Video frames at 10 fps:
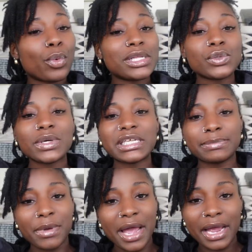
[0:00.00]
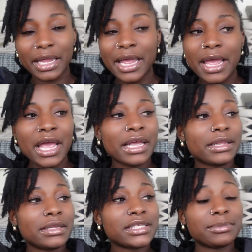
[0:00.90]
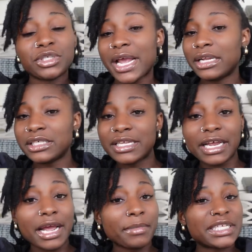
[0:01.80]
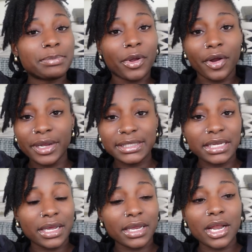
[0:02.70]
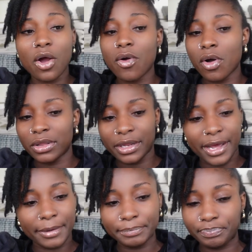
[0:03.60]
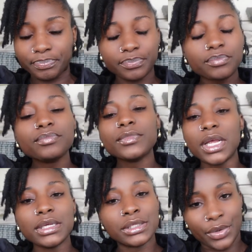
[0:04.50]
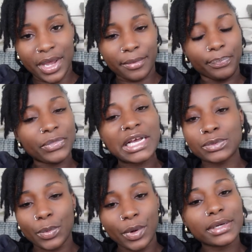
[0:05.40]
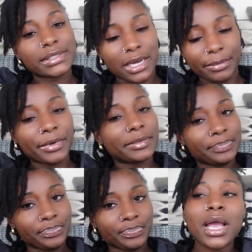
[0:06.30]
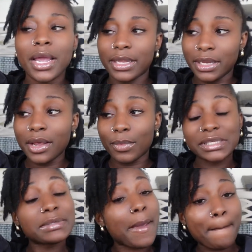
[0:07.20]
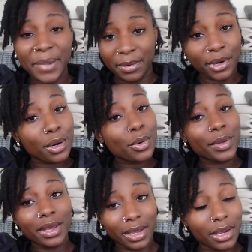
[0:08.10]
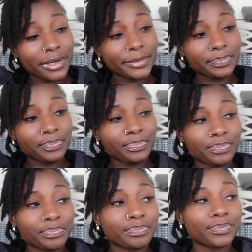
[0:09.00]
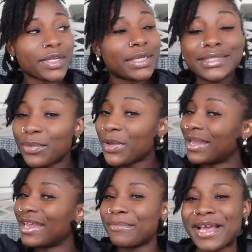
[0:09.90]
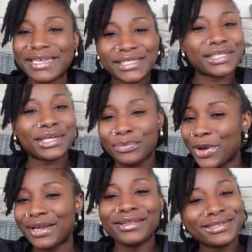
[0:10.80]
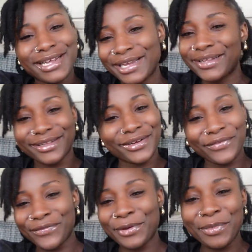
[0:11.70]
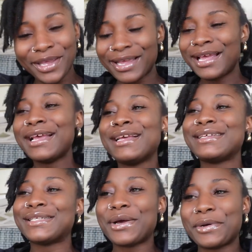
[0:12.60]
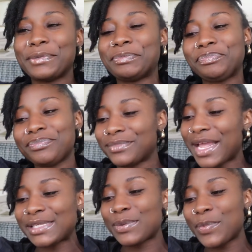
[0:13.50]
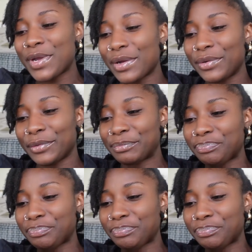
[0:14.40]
what to expect, some changes that I'm experiencing, all of that. So yeah, that's what we're going to talk about. And then once baby girl get here, then we can get back into the regular, you feel me? So that's what we're going to do.